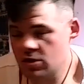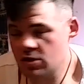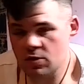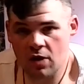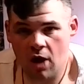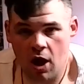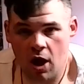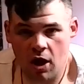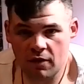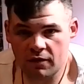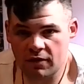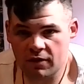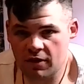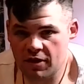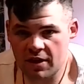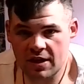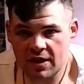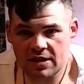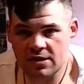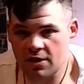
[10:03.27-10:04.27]
doing all of the
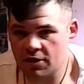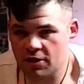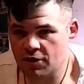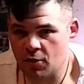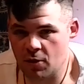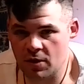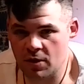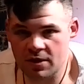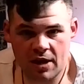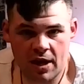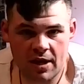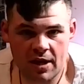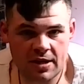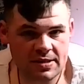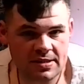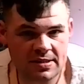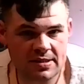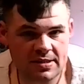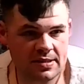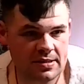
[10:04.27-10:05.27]
things that Thor
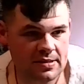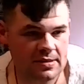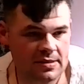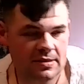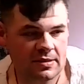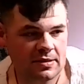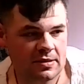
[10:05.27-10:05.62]
does,